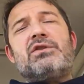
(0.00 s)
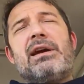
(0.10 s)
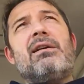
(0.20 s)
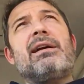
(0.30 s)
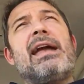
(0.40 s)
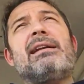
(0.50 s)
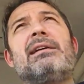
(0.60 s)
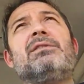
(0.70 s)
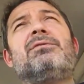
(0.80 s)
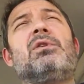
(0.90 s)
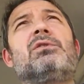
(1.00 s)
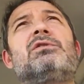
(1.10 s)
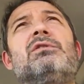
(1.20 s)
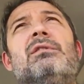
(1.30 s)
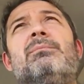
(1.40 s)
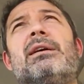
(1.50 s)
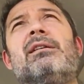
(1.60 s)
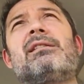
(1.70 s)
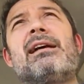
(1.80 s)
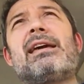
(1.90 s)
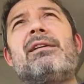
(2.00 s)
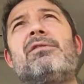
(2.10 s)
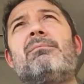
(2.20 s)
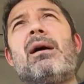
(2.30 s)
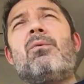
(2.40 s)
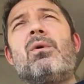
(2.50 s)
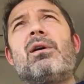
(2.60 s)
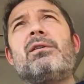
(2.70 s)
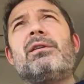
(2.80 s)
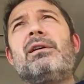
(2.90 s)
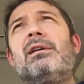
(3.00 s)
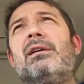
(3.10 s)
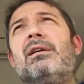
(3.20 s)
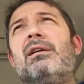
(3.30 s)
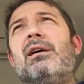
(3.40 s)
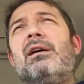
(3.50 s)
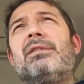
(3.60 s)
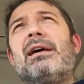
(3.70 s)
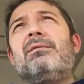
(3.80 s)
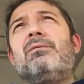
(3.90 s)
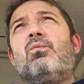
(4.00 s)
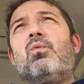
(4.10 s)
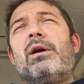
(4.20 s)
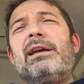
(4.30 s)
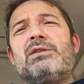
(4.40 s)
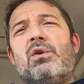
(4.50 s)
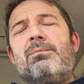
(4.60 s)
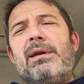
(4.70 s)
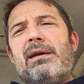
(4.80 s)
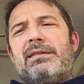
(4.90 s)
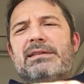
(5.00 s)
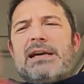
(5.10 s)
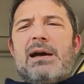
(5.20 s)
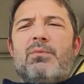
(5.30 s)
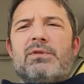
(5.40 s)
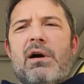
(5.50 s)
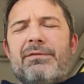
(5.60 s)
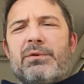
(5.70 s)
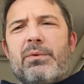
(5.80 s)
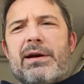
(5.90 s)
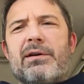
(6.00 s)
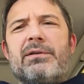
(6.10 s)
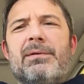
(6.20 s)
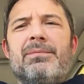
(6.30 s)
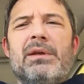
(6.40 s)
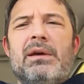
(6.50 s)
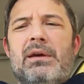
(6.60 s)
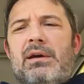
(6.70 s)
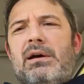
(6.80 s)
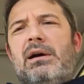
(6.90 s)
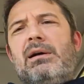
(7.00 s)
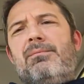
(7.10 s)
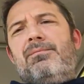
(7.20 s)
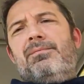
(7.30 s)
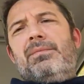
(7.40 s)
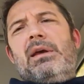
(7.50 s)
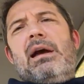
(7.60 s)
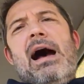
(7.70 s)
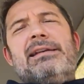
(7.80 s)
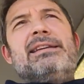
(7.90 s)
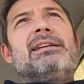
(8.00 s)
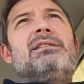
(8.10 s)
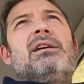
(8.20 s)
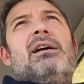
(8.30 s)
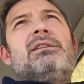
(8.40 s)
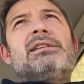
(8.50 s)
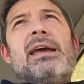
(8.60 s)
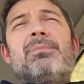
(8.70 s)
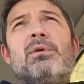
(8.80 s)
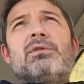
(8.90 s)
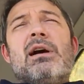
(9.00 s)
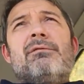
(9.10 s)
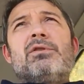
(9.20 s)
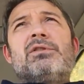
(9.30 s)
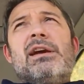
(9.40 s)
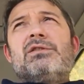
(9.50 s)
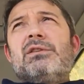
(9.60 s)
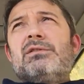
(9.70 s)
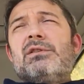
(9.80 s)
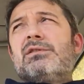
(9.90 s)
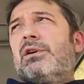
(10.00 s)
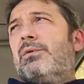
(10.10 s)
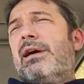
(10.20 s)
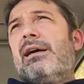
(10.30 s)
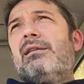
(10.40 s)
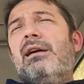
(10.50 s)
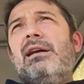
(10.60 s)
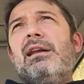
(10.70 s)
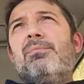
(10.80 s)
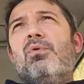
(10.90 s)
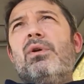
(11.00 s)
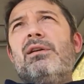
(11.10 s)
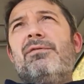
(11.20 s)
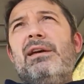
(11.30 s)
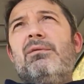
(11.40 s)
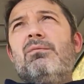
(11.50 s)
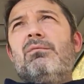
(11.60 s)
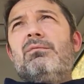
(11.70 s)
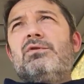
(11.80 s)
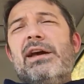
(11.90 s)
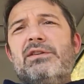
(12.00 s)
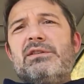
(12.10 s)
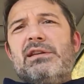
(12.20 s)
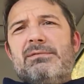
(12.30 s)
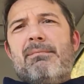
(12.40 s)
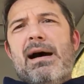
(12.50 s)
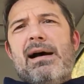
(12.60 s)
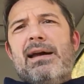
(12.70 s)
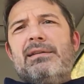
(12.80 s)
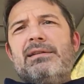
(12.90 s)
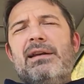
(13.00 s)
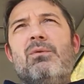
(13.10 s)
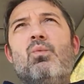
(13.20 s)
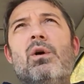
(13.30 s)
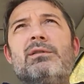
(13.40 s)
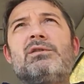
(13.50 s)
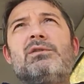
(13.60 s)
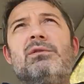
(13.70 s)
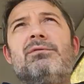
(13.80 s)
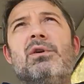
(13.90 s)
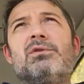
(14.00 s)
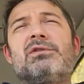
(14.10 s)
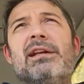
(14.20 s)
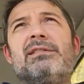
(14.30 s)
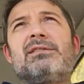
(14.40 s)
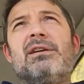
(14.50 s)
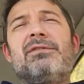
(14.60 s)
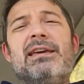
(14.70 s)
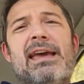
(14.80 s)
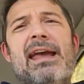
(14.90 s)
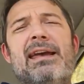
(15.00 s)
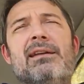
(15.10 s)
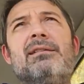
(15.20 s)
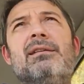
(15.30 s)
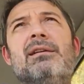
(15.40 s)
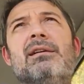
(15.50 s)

share. I cannot divulge, because I gave him my word uh, that what he told me at the time was off the record. Um, I did uh, tape those conversations so that at any point, if he changes his mind and he wants to divulge that stuff, he can.